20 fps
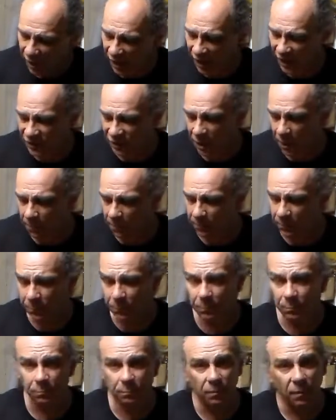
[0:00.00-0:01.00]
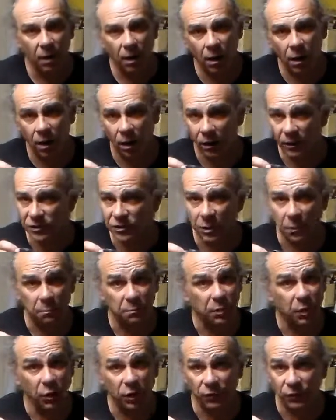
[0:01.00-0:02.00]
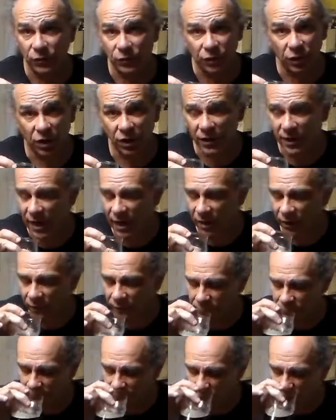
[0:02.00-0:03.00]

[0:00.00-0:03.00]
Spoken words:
It is it's a beautiful dark ale.